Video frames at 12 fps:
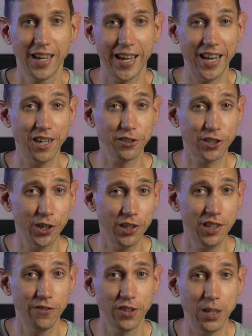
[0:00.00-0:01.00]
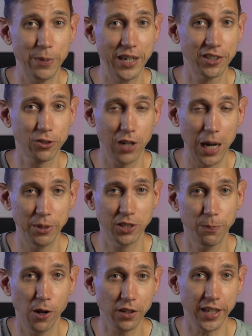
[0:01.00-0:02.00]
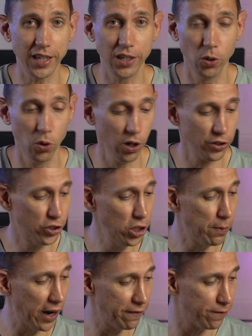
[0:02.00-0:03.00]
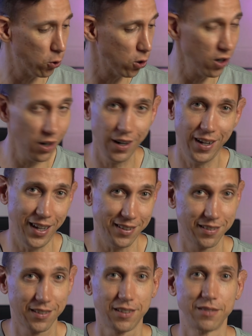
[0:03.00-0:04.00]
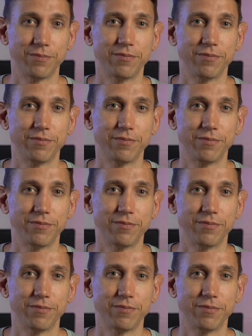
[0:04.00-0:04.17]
can alternatively be described as bulky or 2x4-esque.